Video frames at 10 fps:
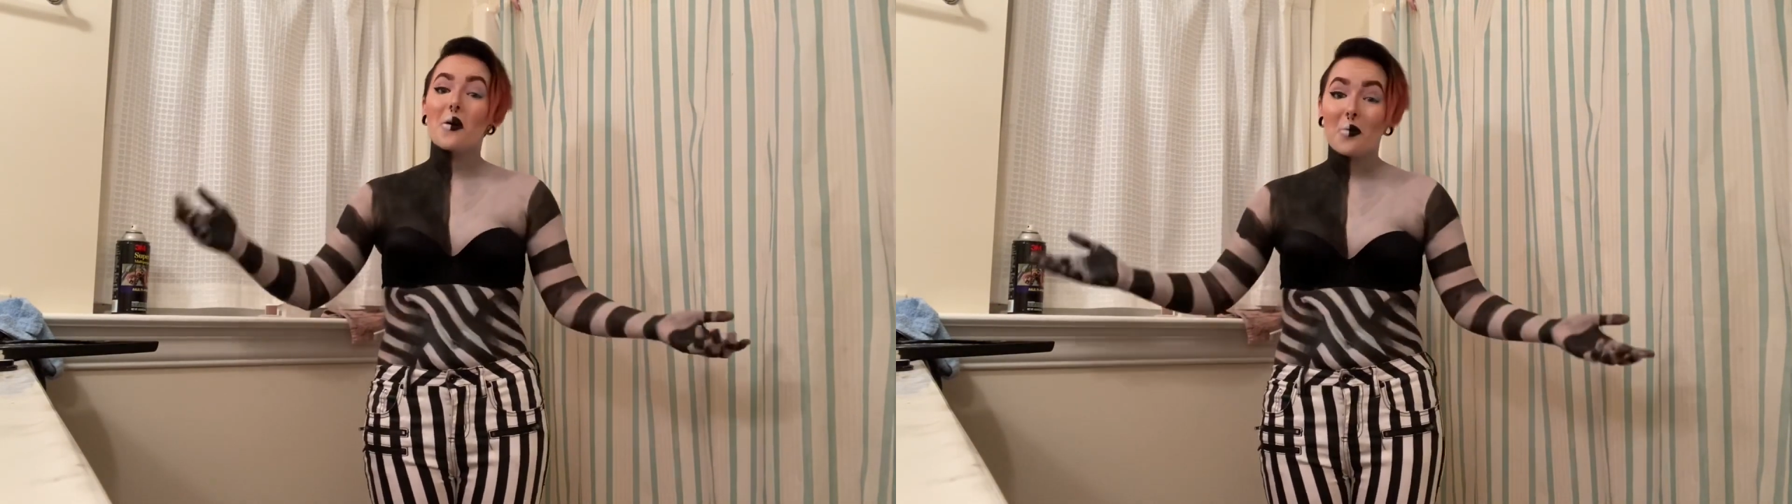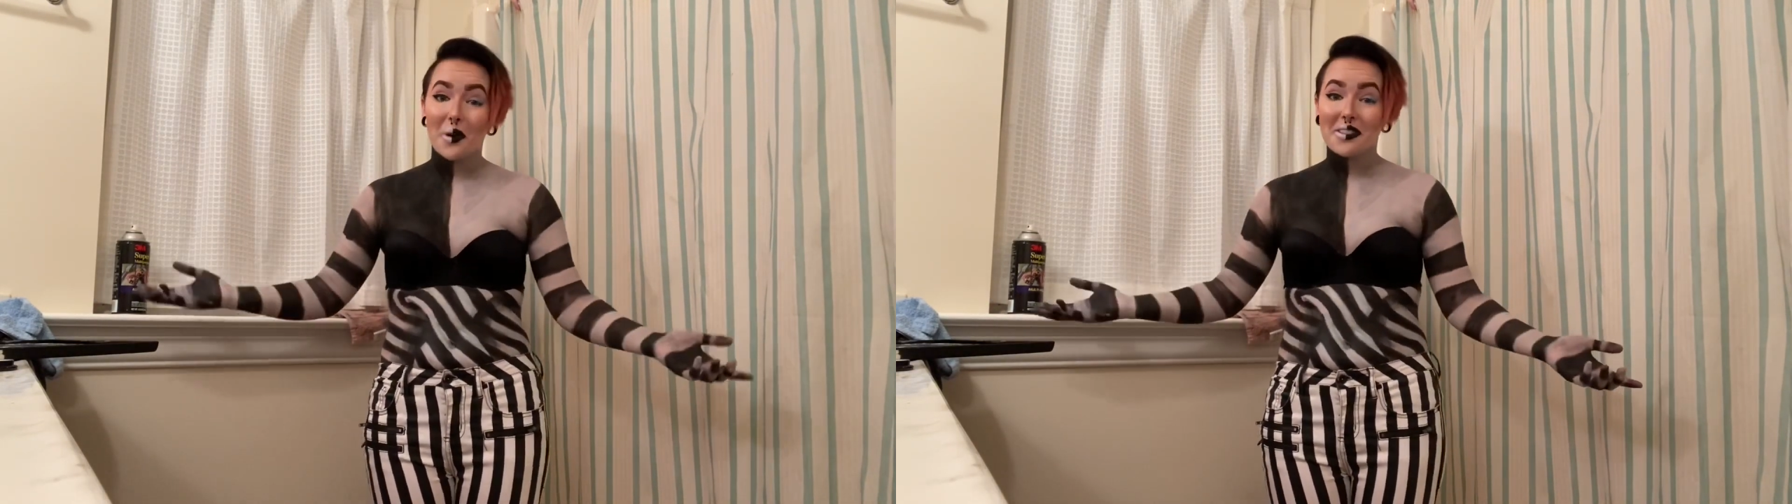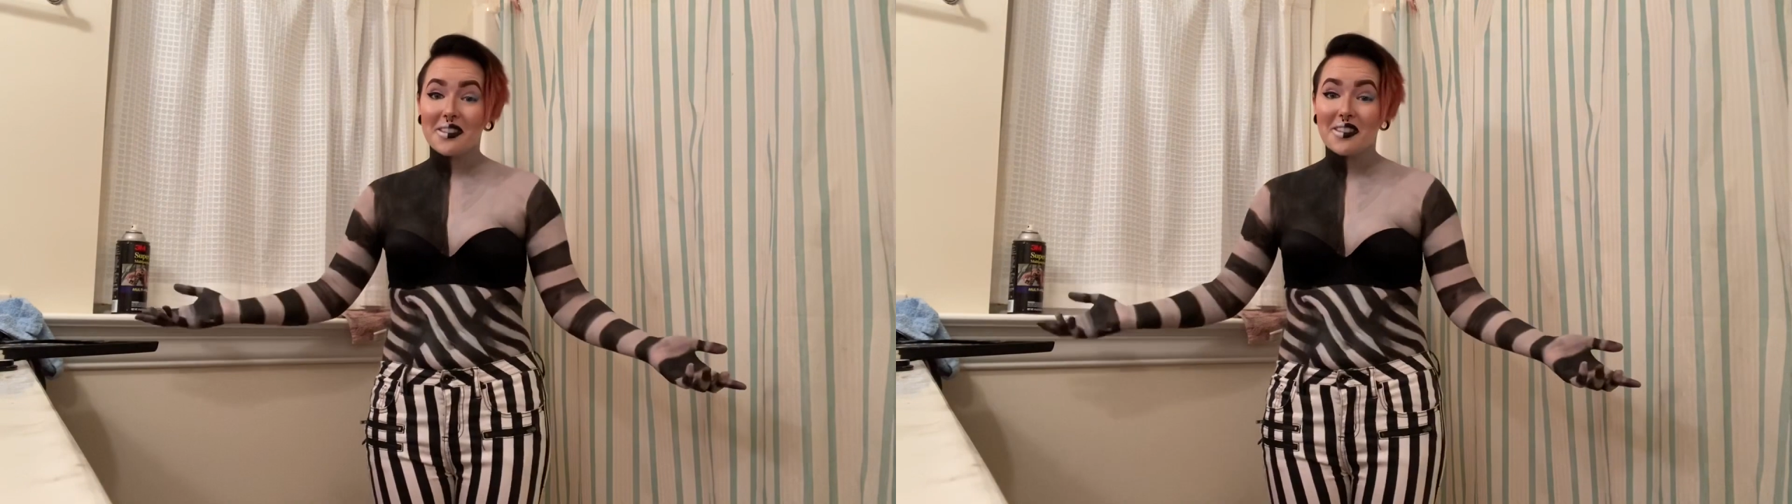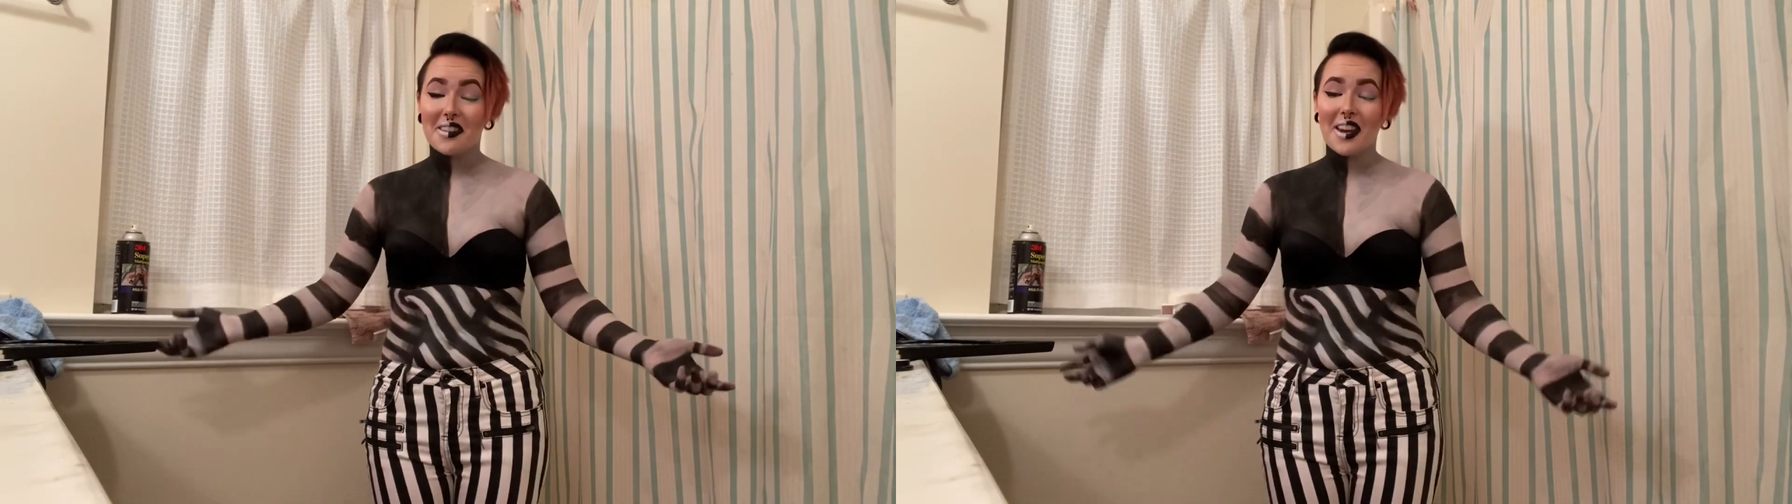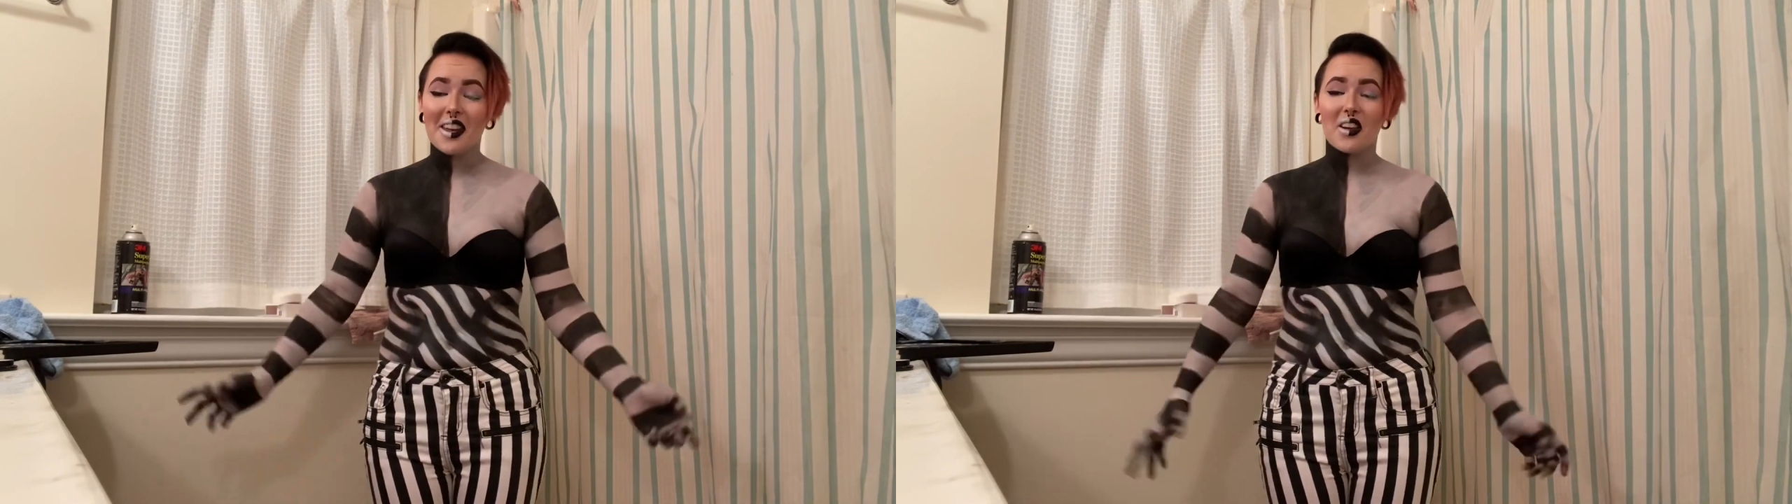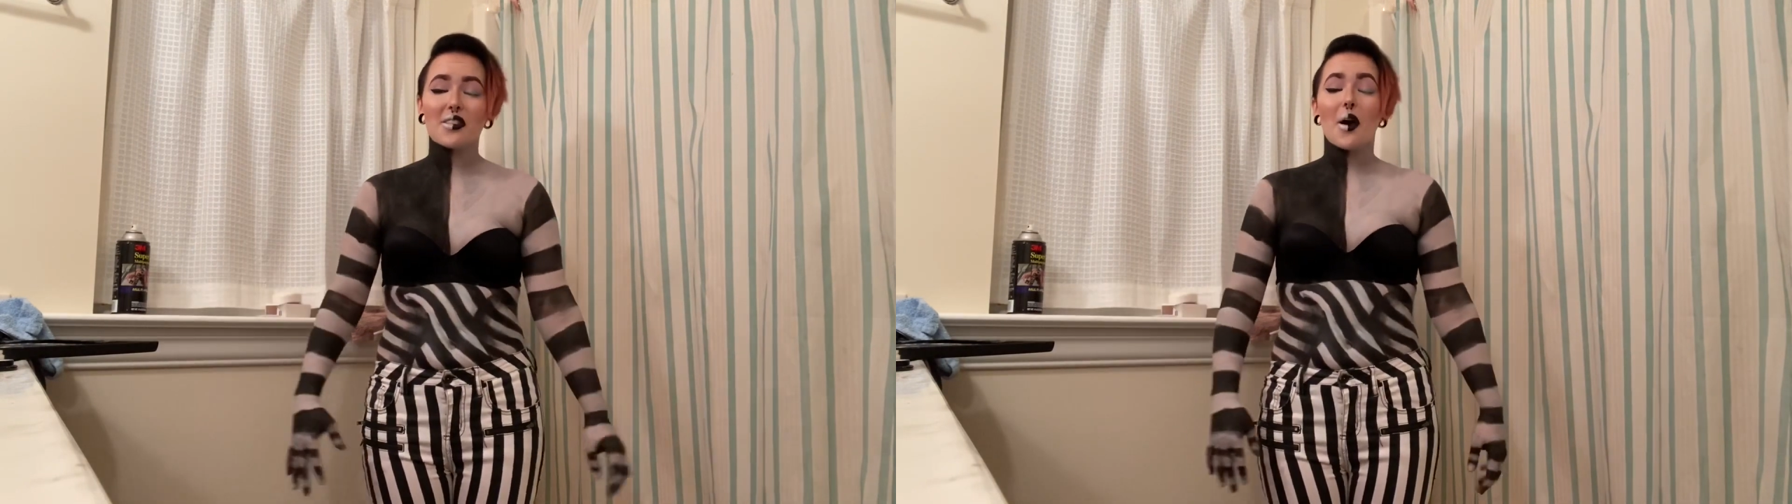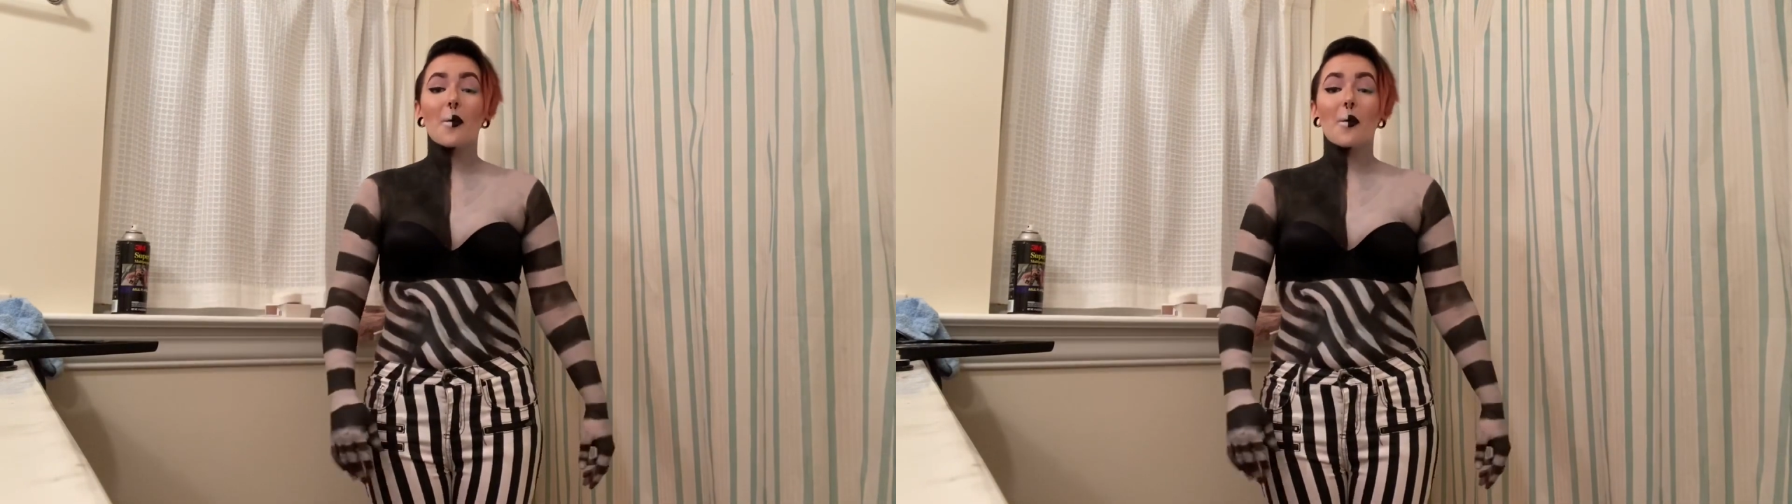wasn't as tedious.